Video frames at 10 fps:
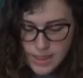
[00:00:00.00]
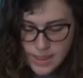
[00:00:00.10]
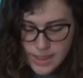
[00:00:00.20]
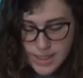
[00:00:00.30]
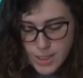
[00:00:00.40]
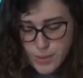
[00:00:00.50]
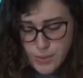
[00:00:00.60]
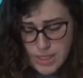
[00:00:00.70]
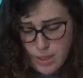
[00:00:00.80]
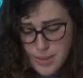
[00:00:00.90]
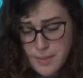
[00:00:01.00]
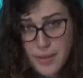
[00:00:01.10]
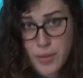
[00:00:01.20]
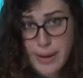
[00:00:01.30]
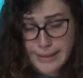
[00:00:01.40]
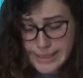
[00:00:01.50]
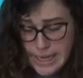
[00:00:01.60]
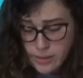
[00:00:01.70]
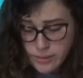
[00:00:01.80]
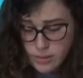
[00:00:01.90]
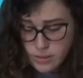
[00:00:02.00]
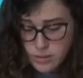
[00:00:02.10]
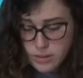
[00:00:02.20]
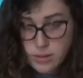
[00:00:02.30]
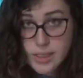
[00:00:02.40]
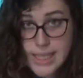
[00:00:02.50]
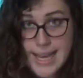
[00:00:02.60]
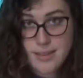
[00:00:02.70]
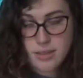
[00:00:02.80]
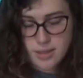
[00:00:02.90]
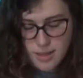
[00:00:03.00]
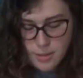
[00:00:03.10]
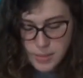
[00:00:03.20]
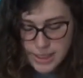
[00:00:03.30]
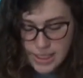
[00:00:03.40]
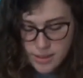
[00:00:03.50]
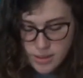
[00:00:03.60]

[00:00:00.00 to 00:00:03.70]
Can you tell me about the rally now? He asked humbly.